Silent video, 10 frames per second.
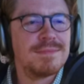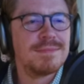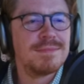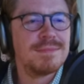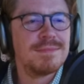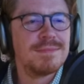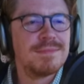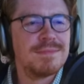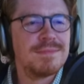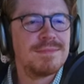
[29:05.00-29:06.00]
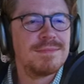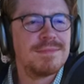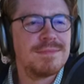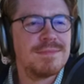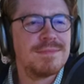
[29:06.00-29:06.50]

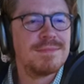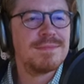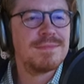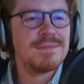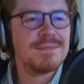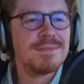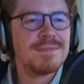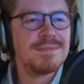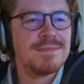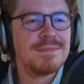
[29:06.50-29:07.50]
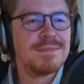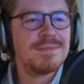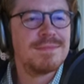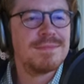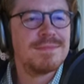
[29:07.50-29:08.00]

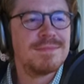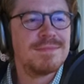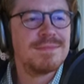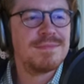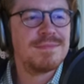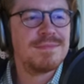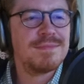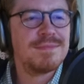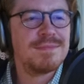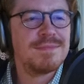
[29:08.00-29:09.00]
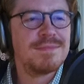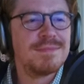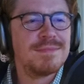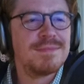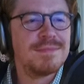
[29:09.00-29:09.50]

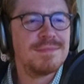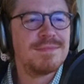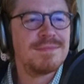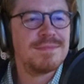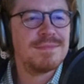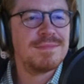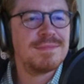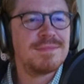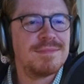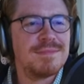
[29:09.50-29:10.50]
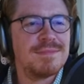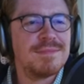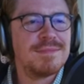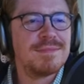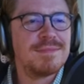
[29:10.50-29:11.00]

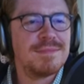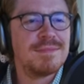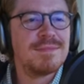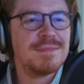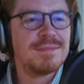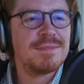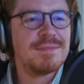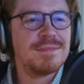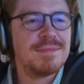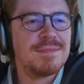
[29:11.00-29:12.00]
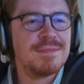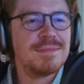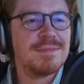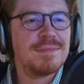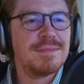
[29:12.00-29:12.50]
[no speech]